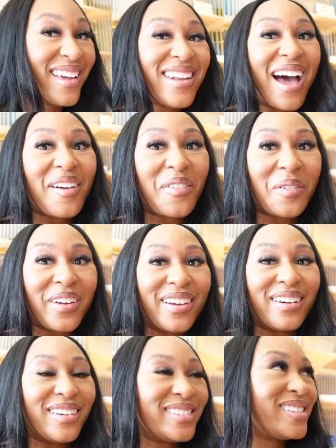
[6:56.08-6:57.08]
Nah, for
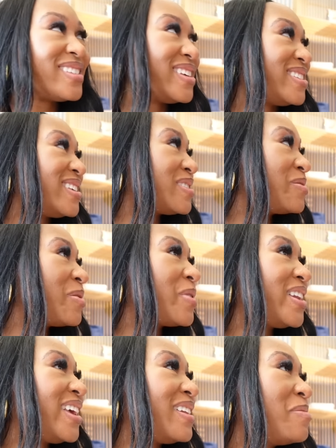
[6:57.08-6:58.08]
real. Is this, is this what
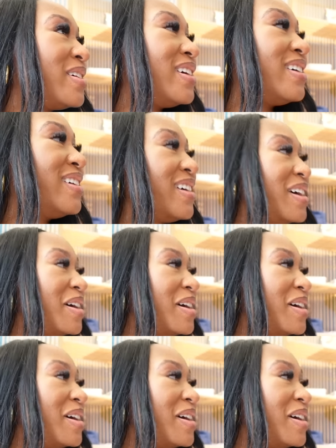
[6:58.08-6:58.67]
we need to be